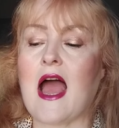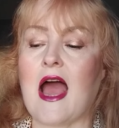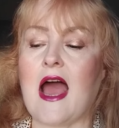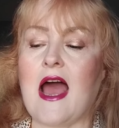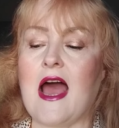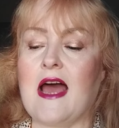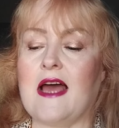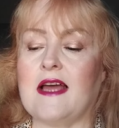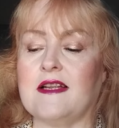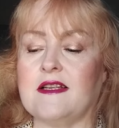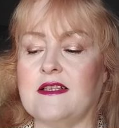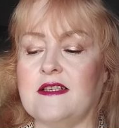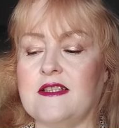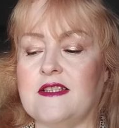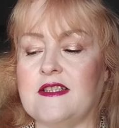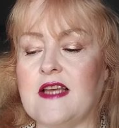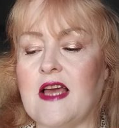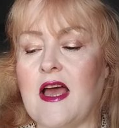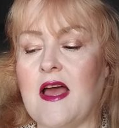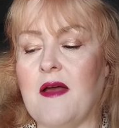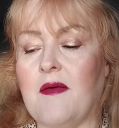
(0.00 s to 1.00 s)
and
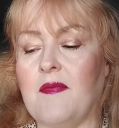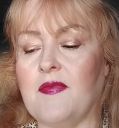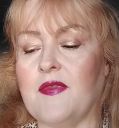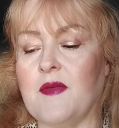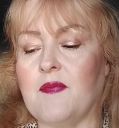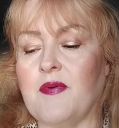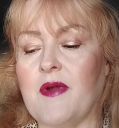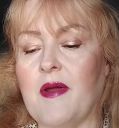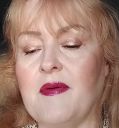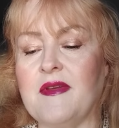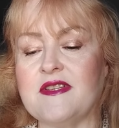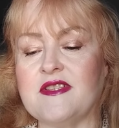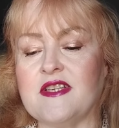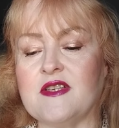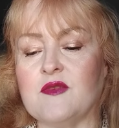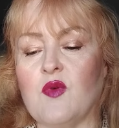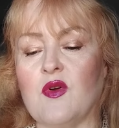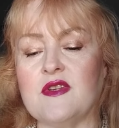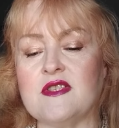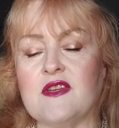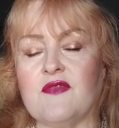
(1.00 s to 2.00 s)
the premise
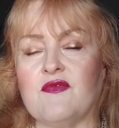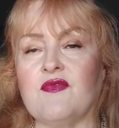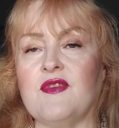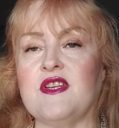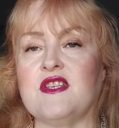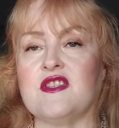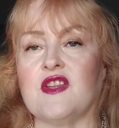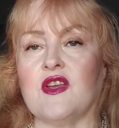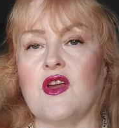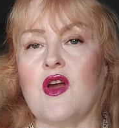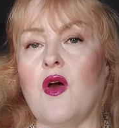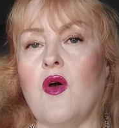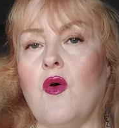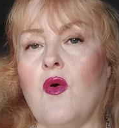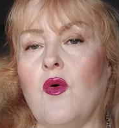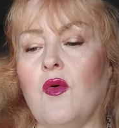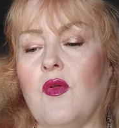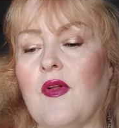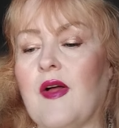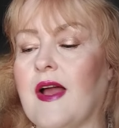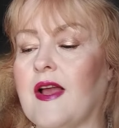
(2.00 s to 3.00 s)
is once I've reached the
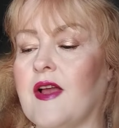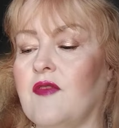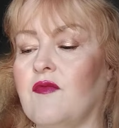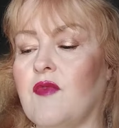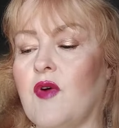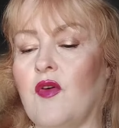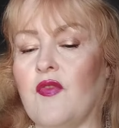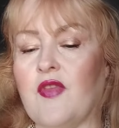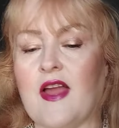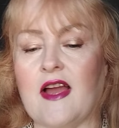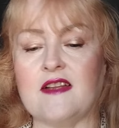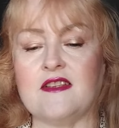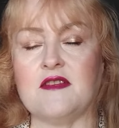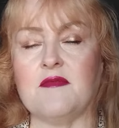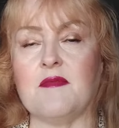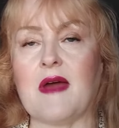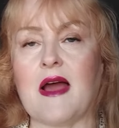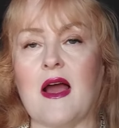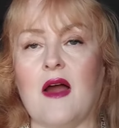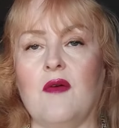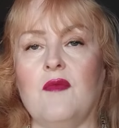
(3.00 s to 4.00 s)
goal, I can roll the
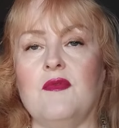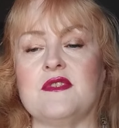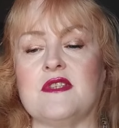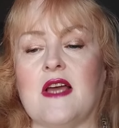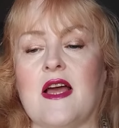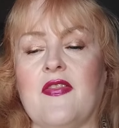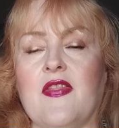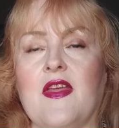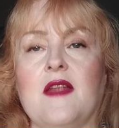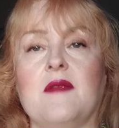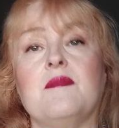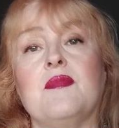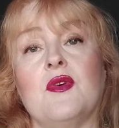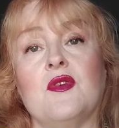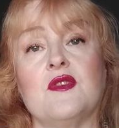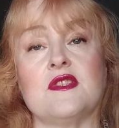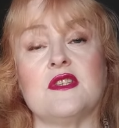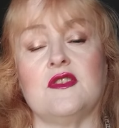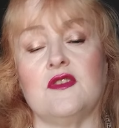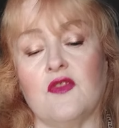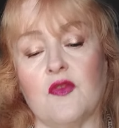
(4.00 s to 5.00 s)
item out and then
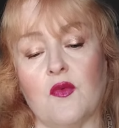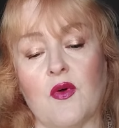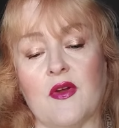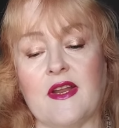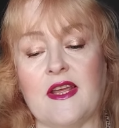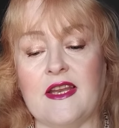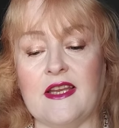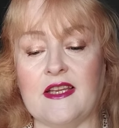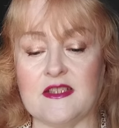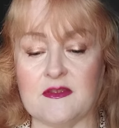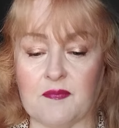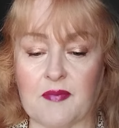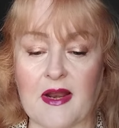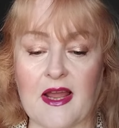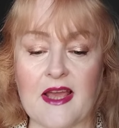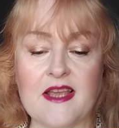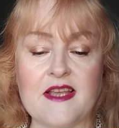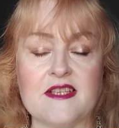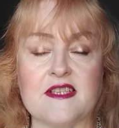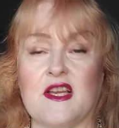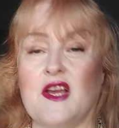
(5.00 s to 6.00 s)
put another one in its
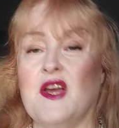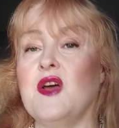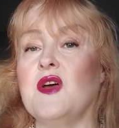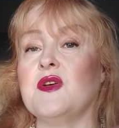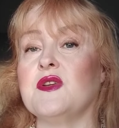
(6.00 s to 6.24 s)
place.